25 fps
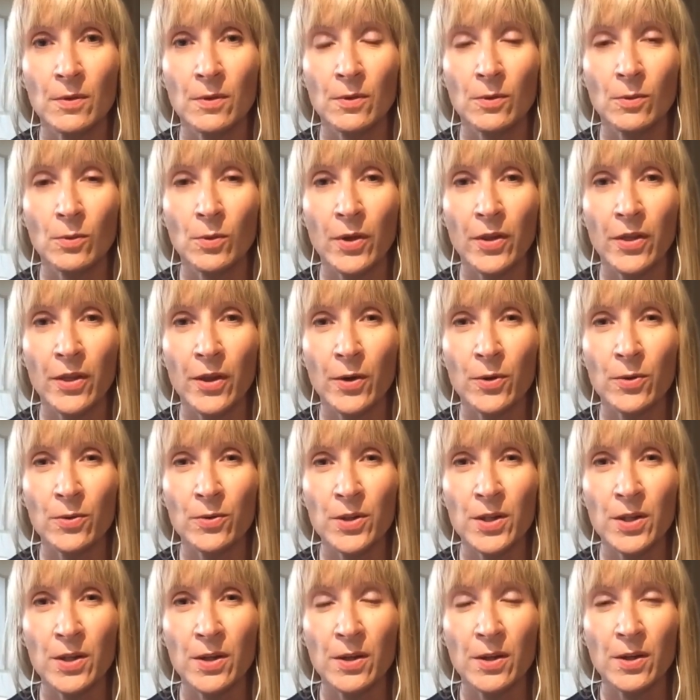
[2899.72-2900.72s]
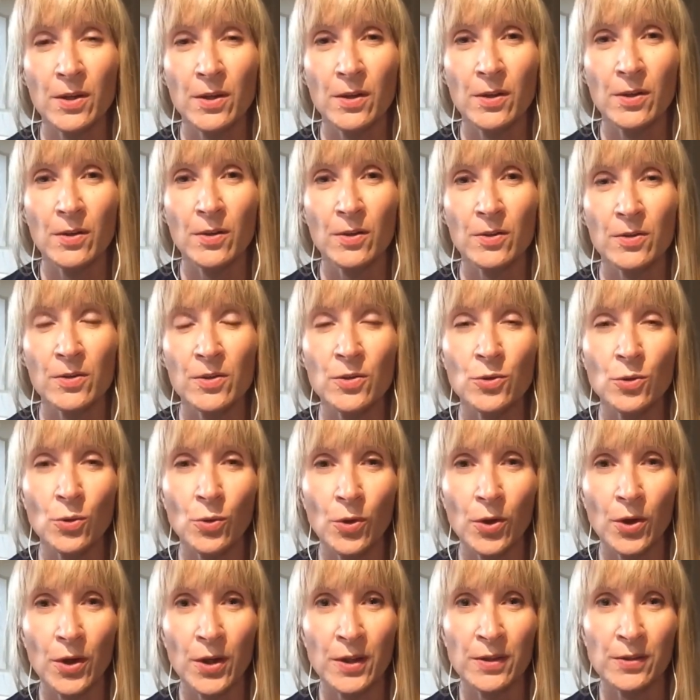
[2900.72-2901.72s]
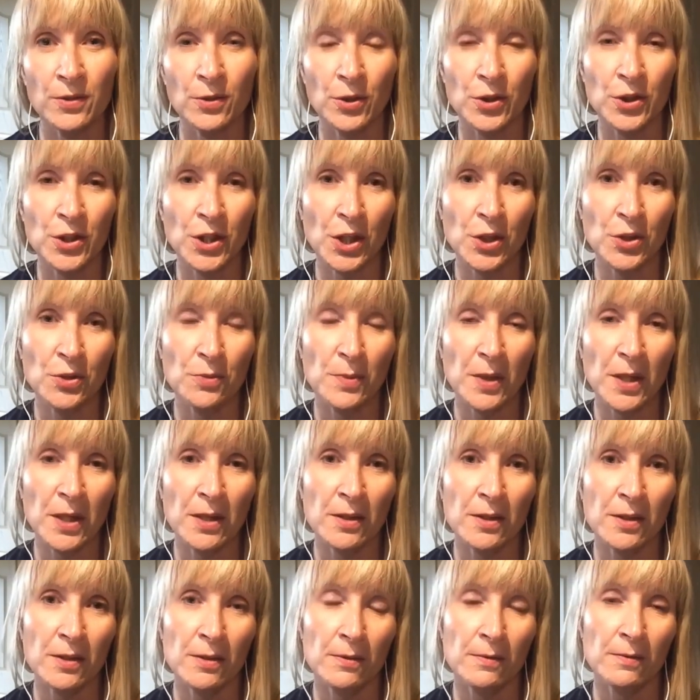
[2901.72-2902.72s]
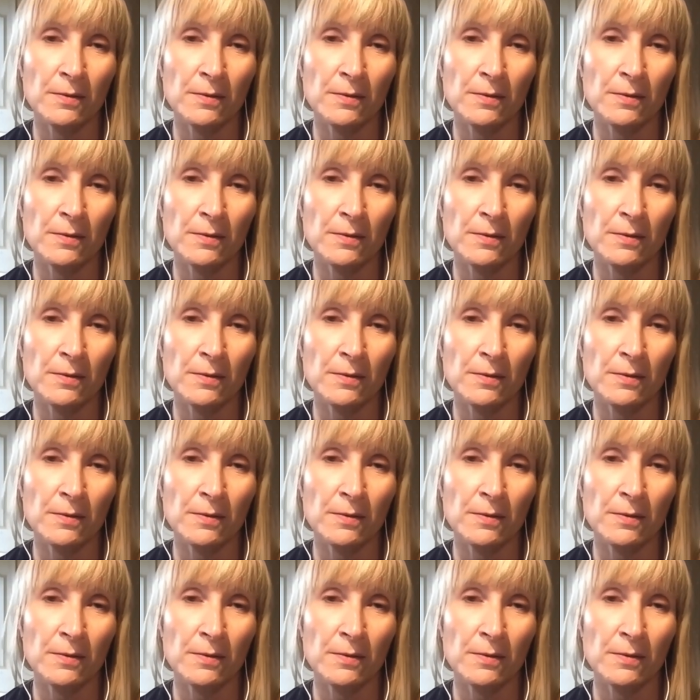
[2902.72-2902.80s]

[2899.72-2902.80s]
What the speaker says: without stories or judgment.